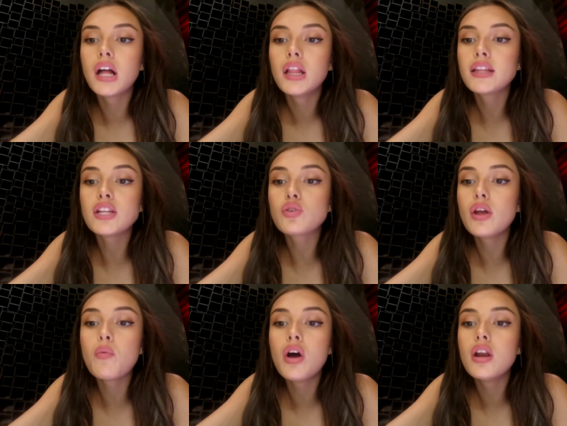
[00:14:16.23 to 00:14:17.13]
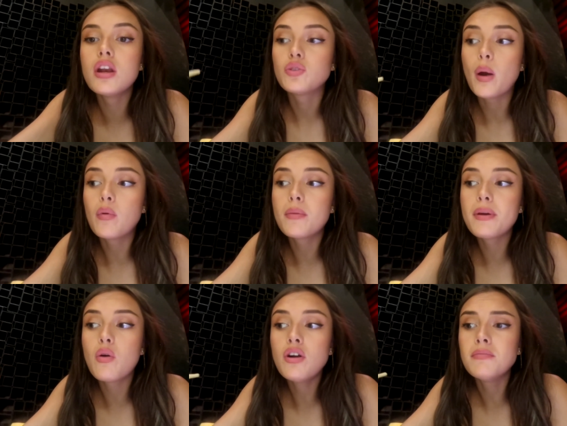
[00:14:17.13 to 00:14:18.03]
Like, that's all I want. Do I wanna
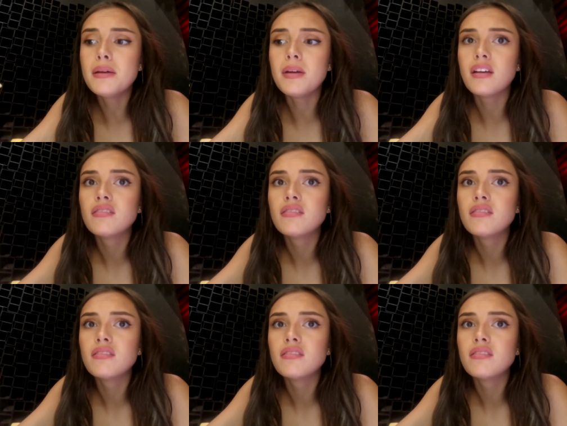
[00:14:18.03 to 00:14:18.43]
be a whore? Maybe.